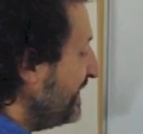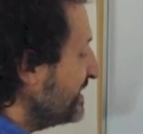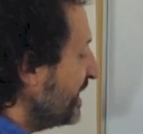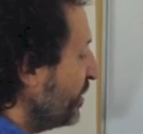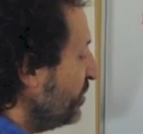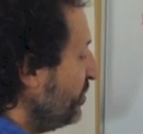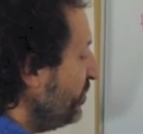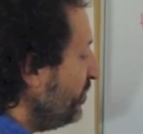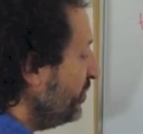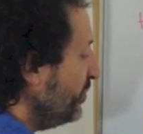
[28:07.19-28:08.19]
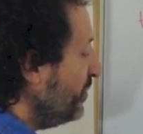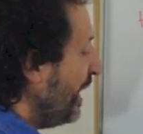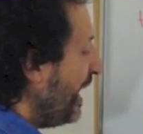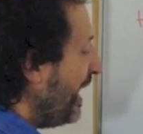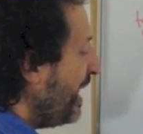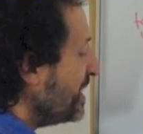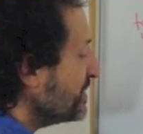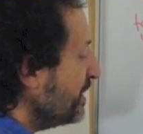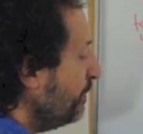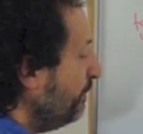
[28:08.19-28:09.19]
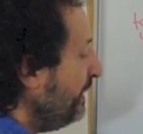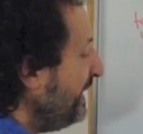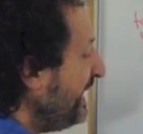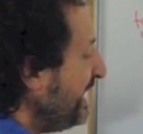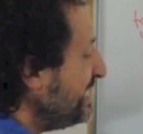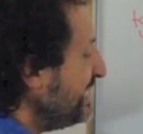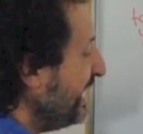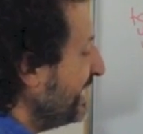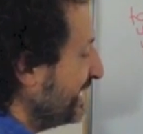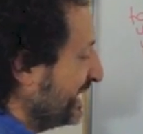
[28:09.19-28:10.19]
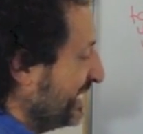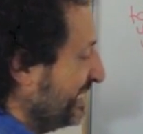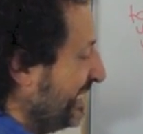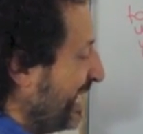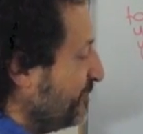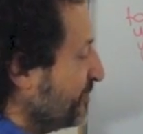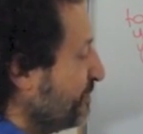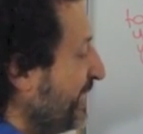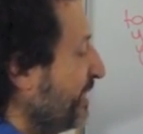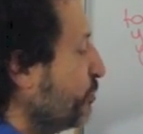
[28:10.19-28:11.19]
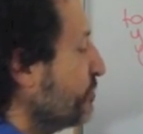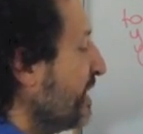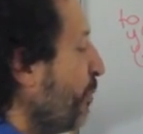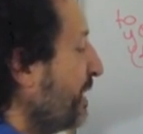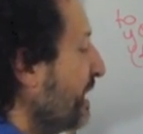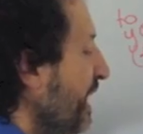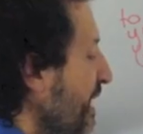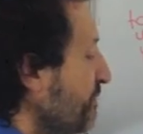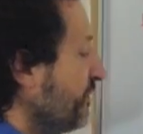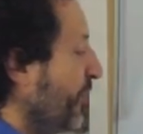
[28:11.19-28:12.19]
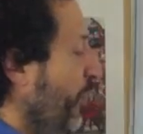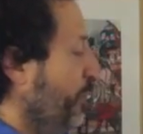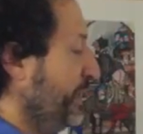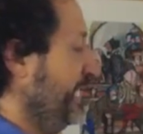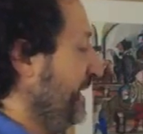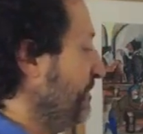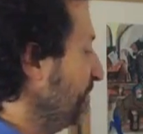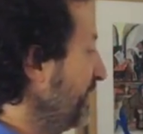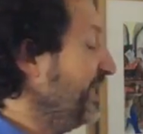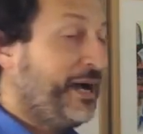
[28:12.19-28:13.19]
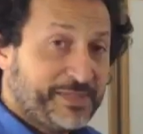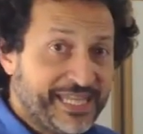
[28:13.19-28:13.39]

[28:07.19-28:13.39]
is you are pleasing. And you're speaking to someone informally. I'm